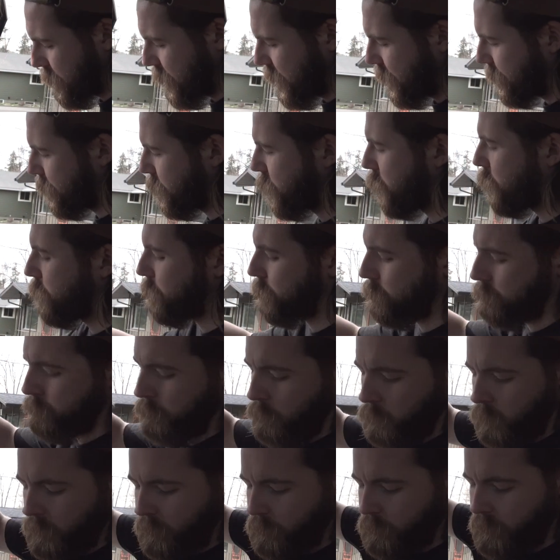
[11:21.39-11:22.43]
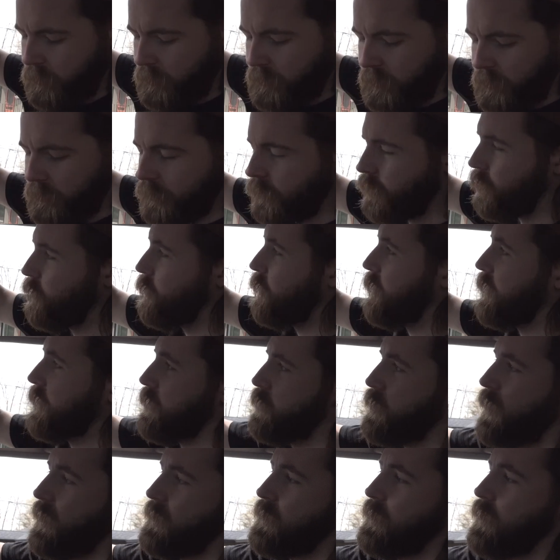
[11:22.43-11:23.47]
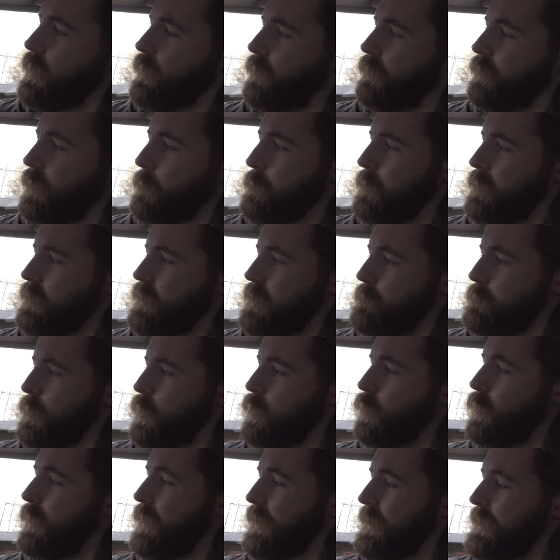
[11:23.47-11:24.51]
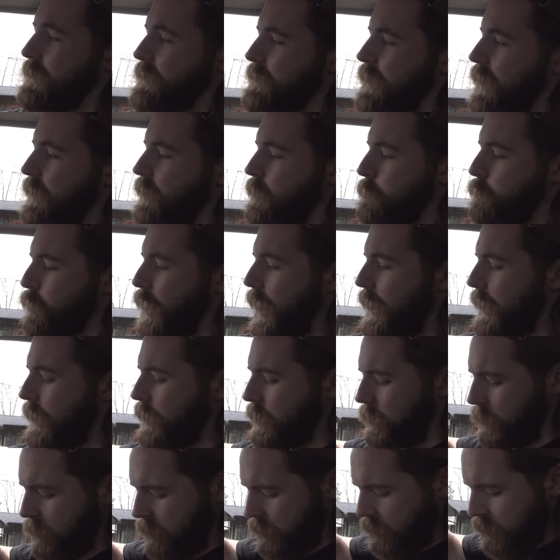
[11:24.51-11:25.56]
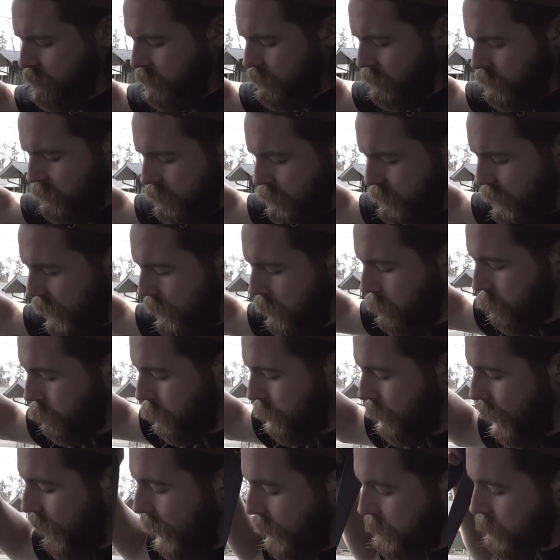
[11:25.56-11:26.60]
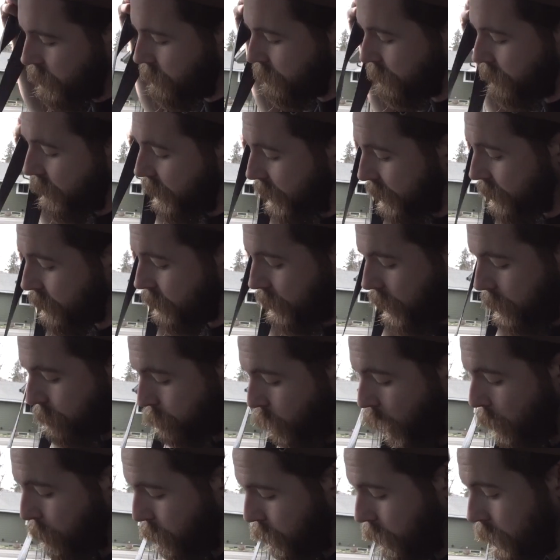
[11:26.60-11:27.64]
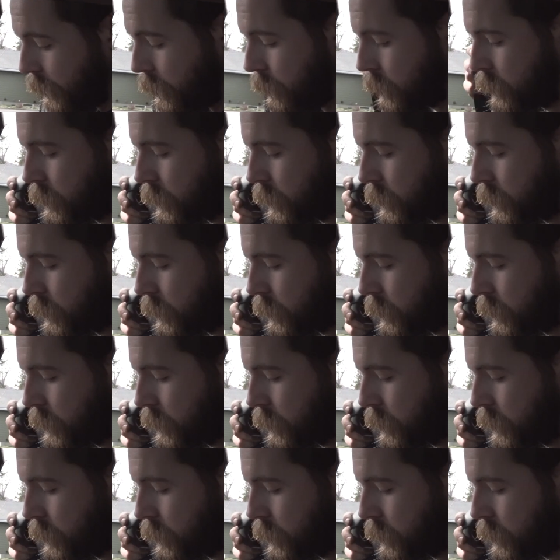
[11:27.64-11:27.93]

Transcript: bit difficult, but what you need to do is you actually need to flip the seat belt inside the bracket so that it will actually fit into there properly.